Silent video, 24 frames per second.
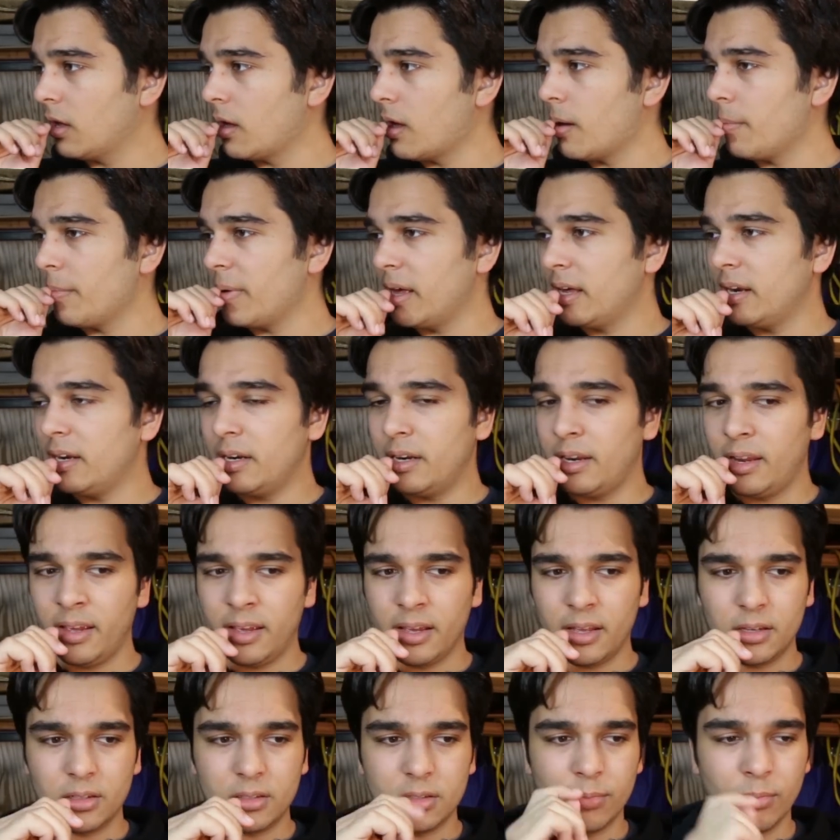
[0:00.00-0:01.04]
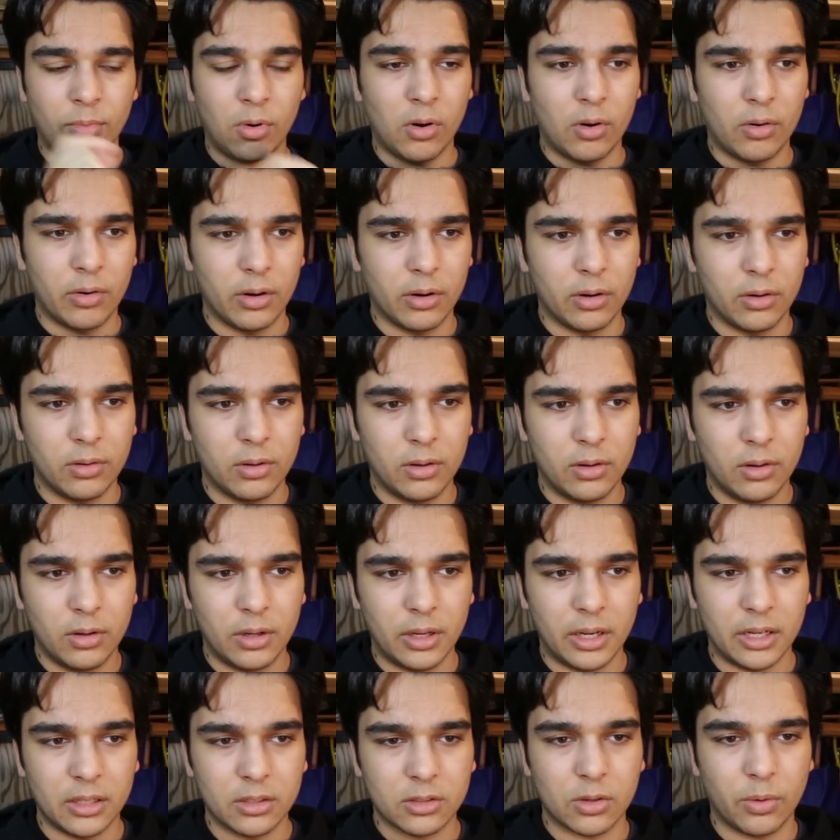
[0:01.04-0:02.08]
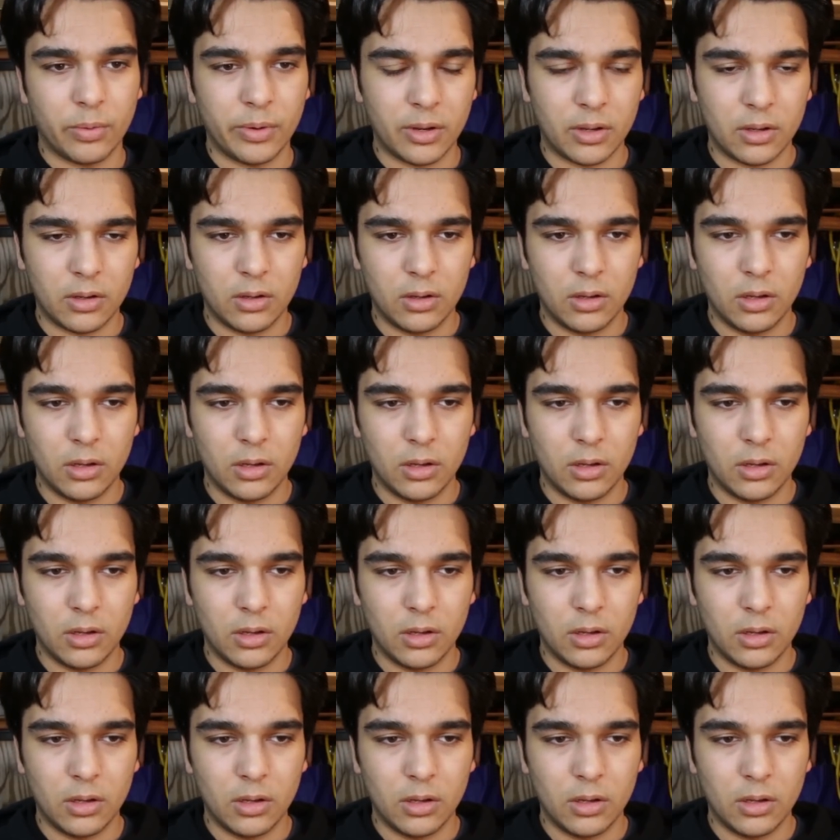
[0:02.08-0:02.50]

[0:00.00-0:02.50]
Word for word: I'm editing it tomorrow, and it's going...